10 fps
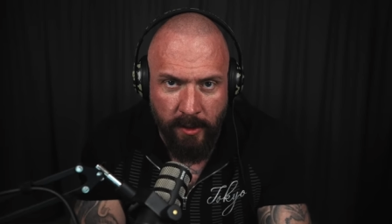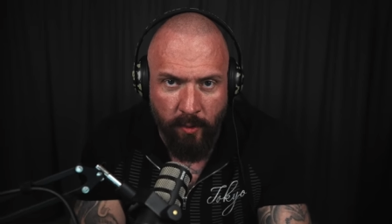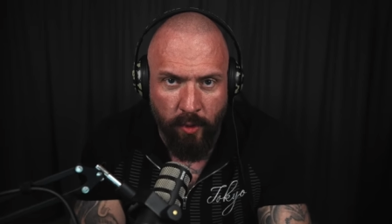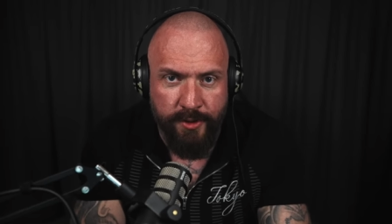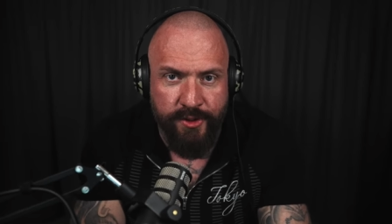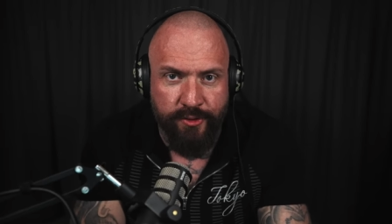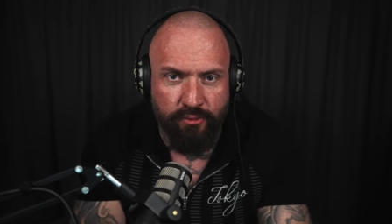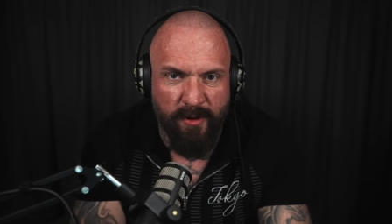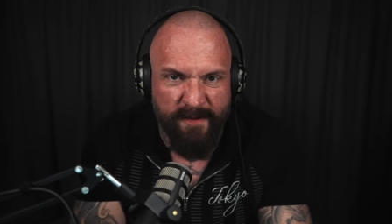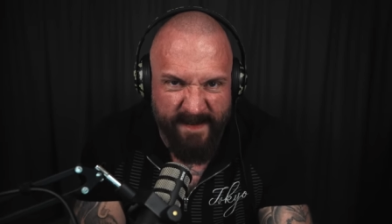wants
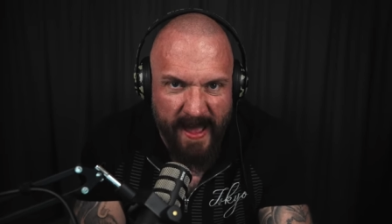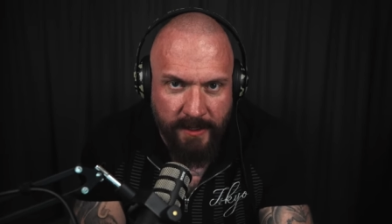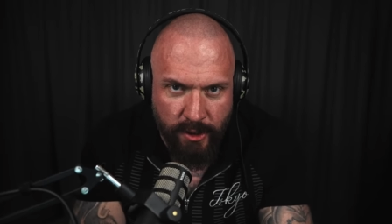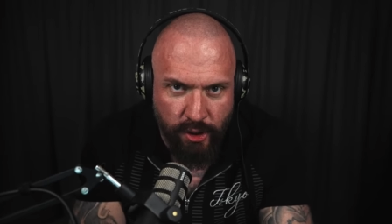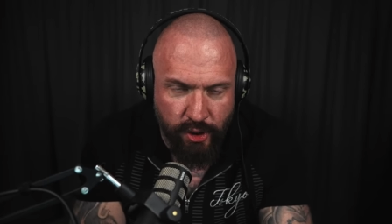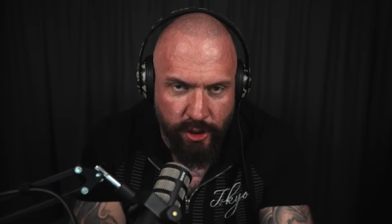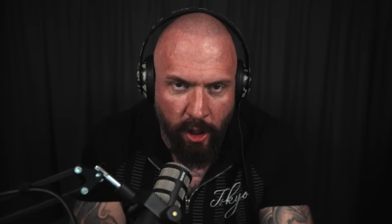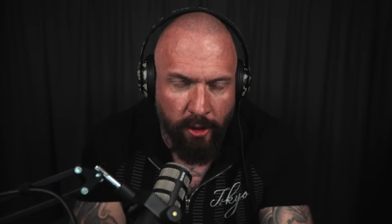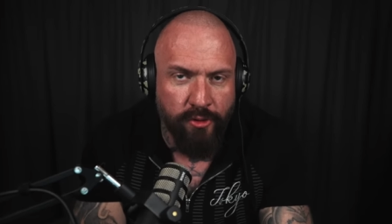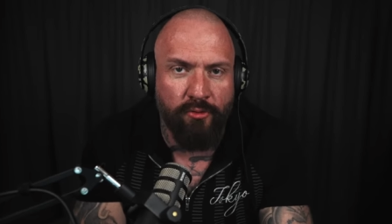revenge
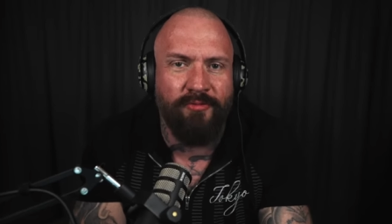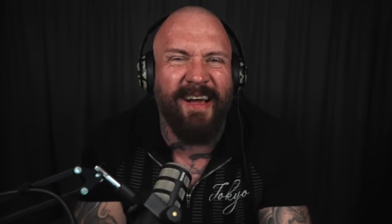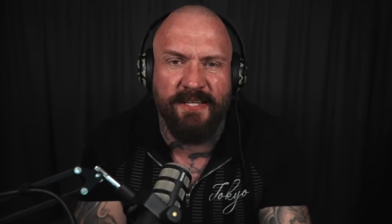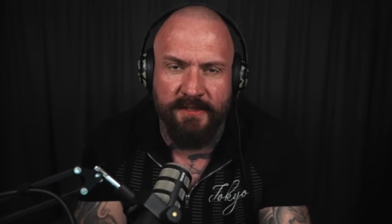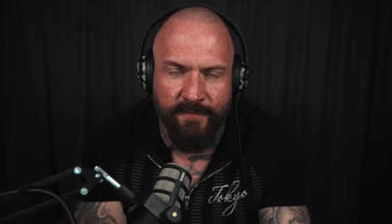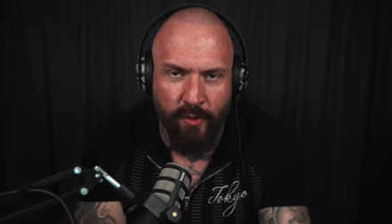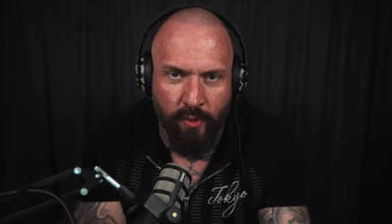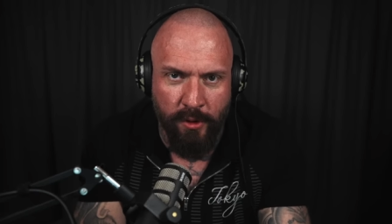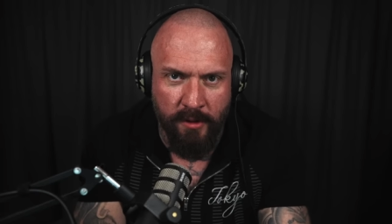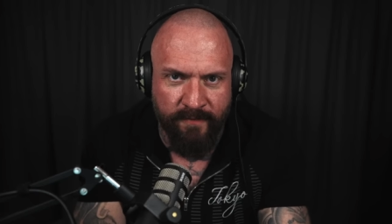on the rest of the
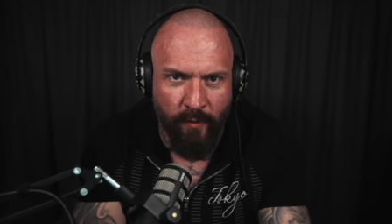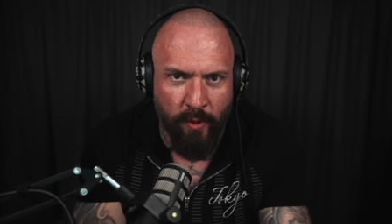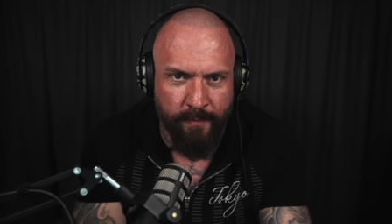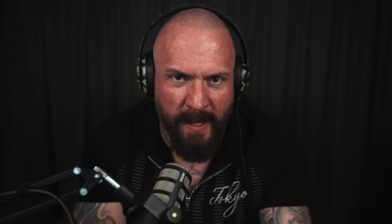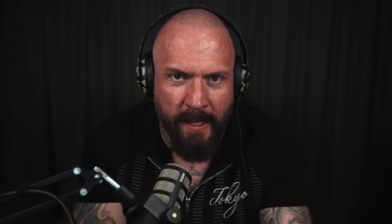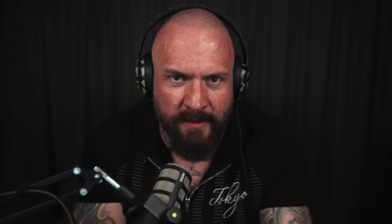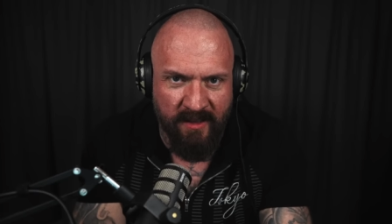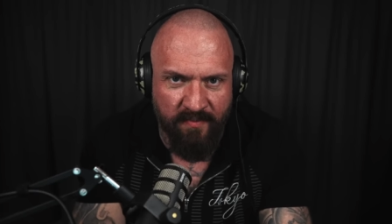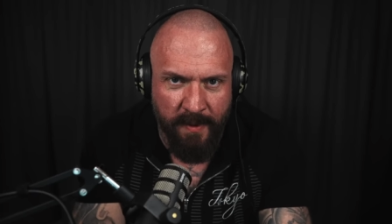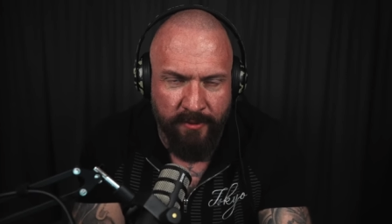world for what pain
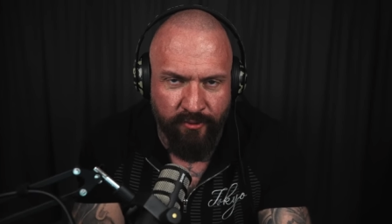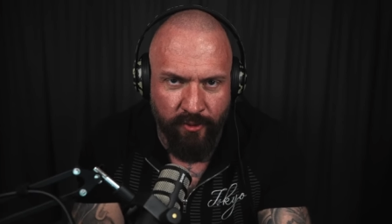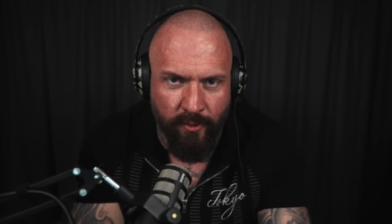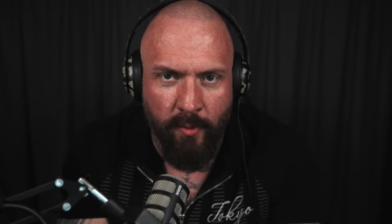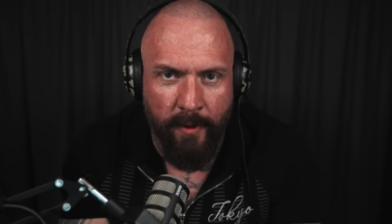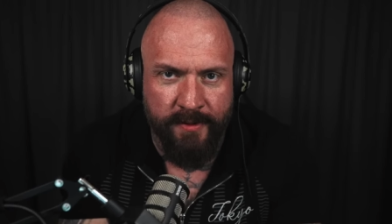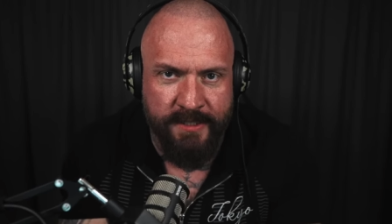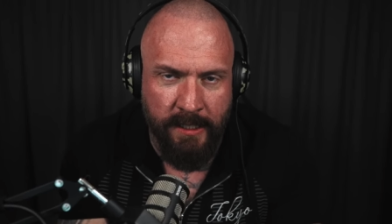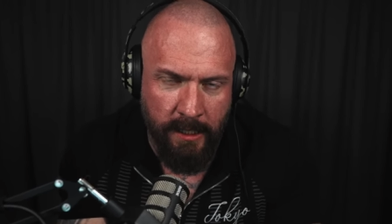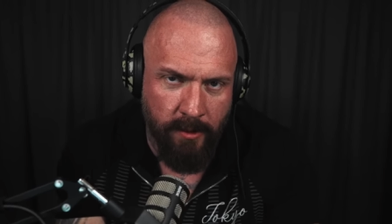they've been through, whereas
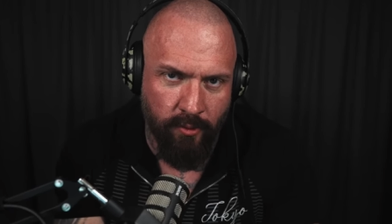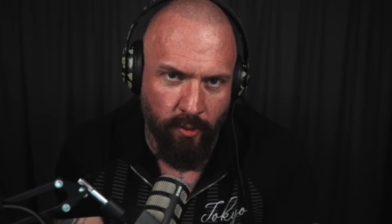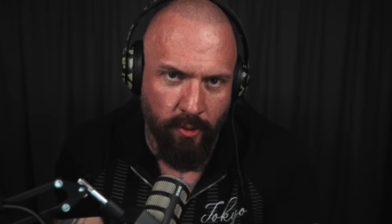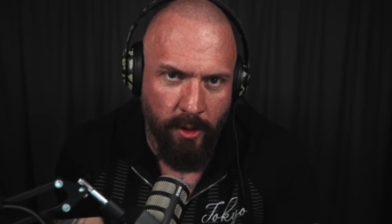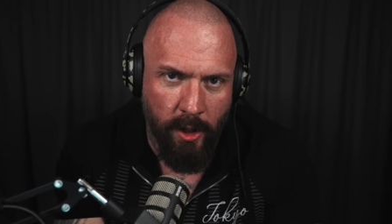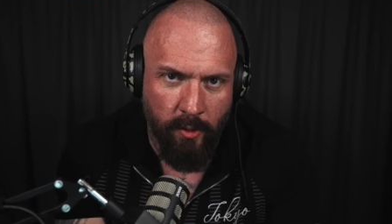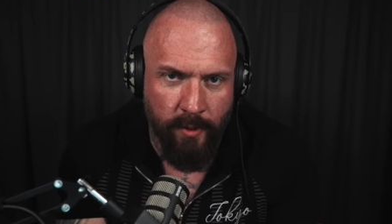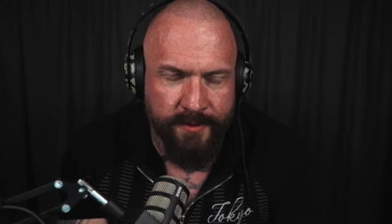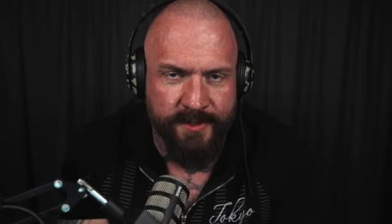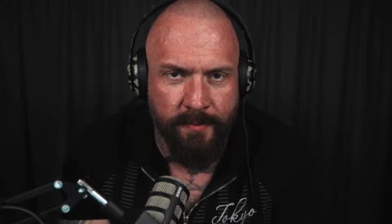the hero
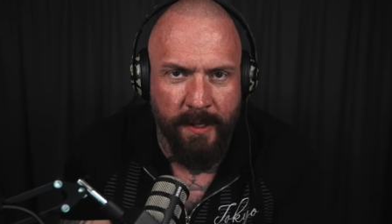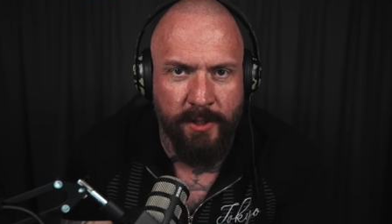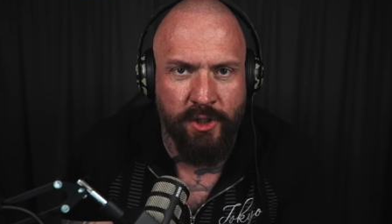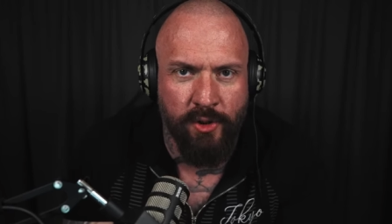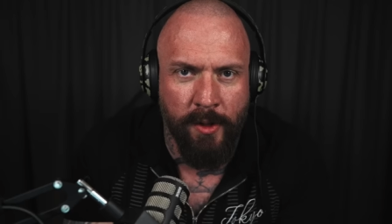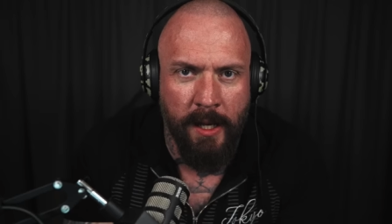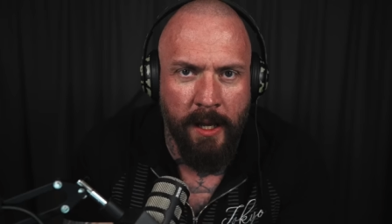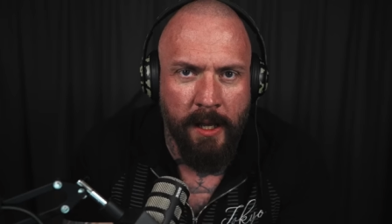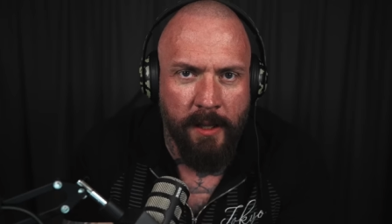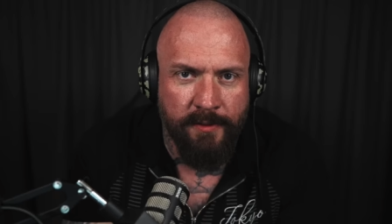wants to make sure
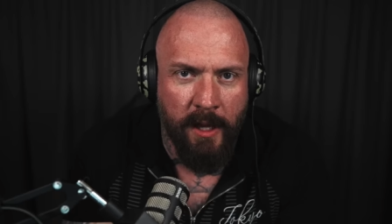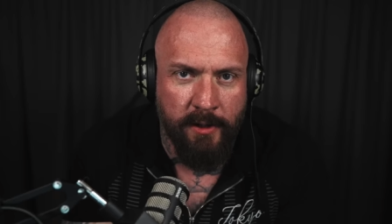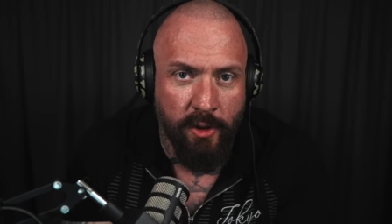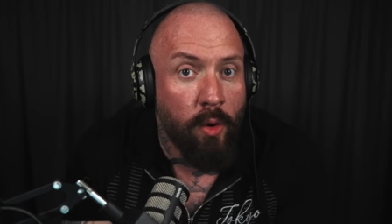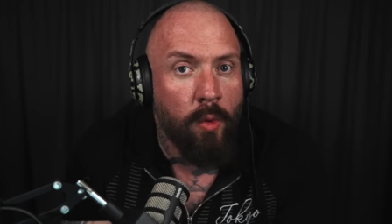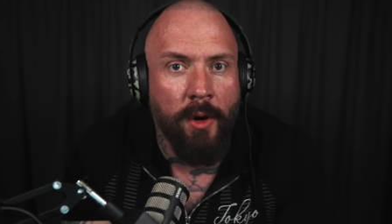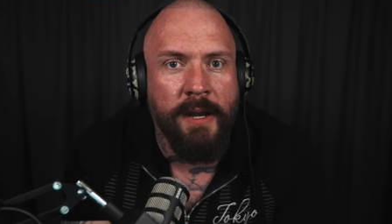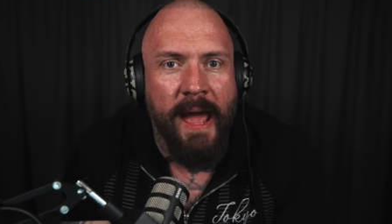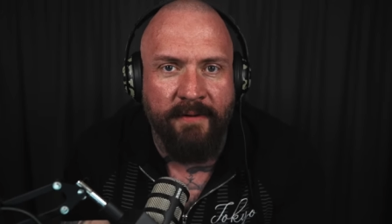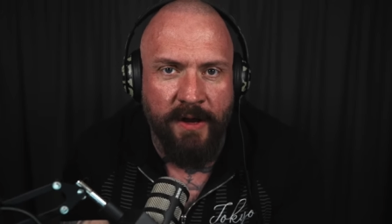that no one
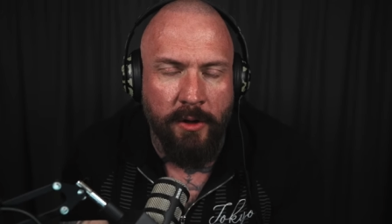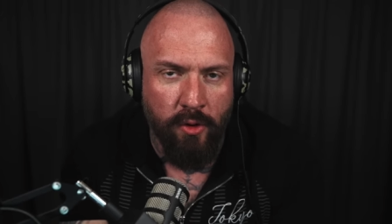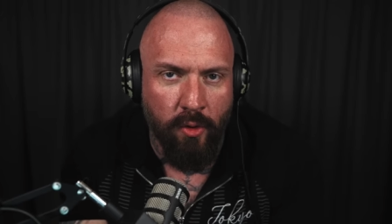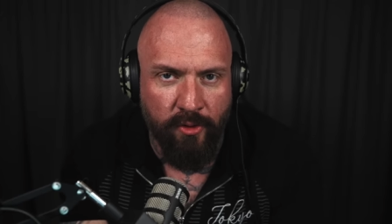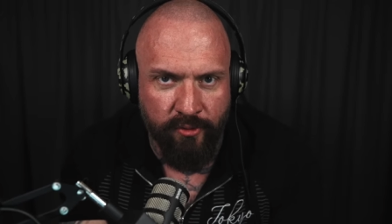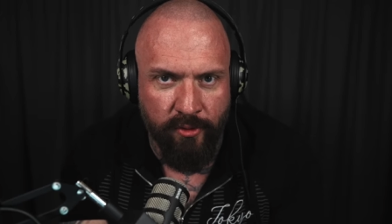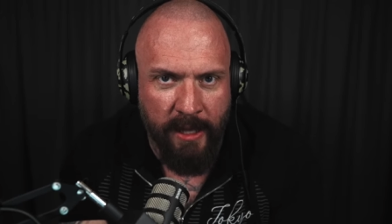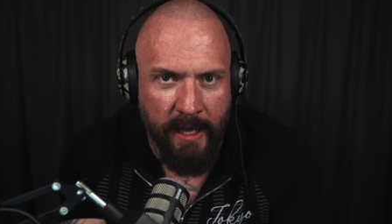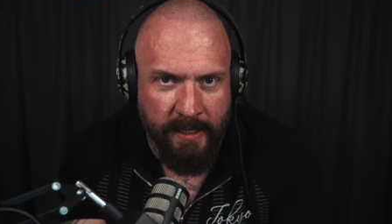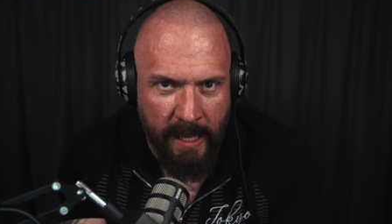ever go through
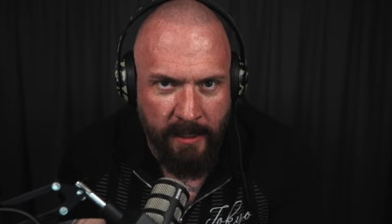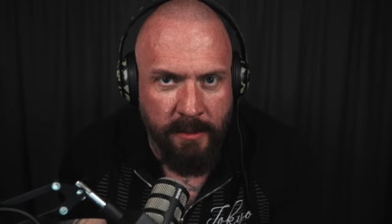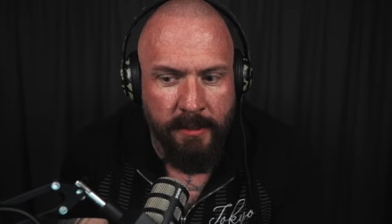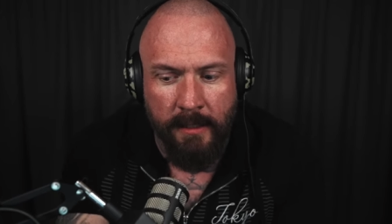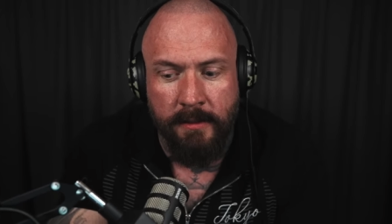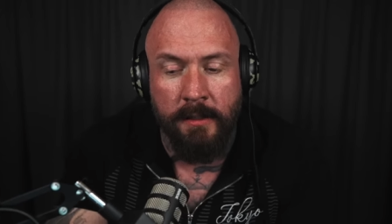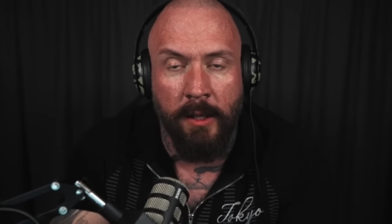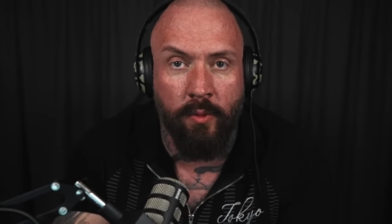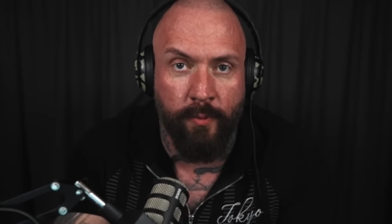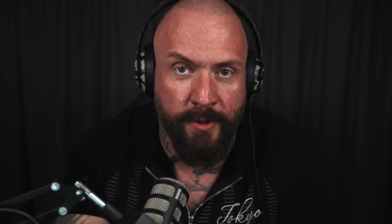that again, and then they
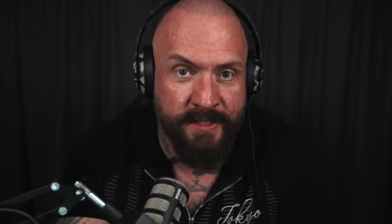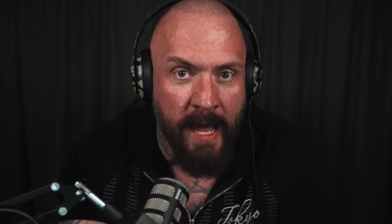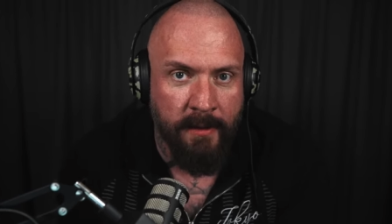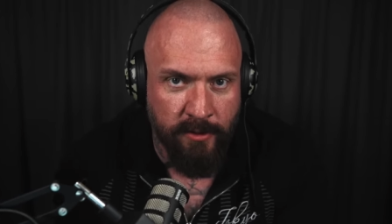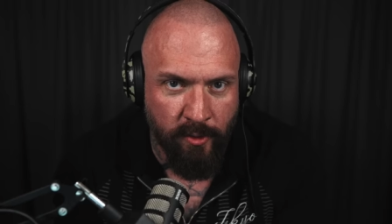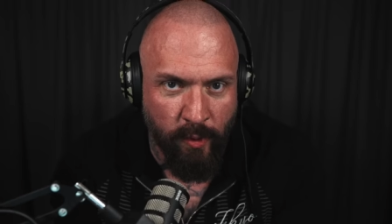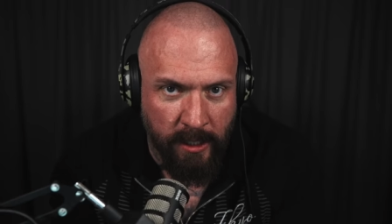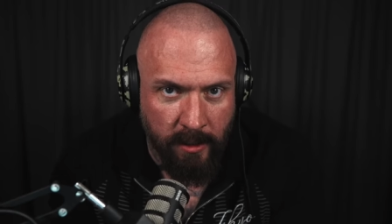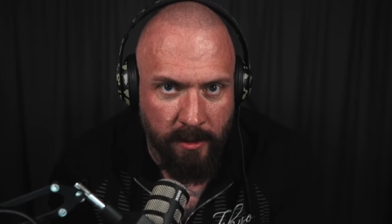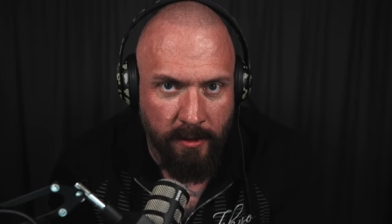will protect the
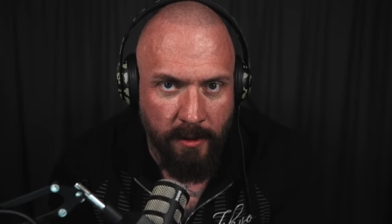weak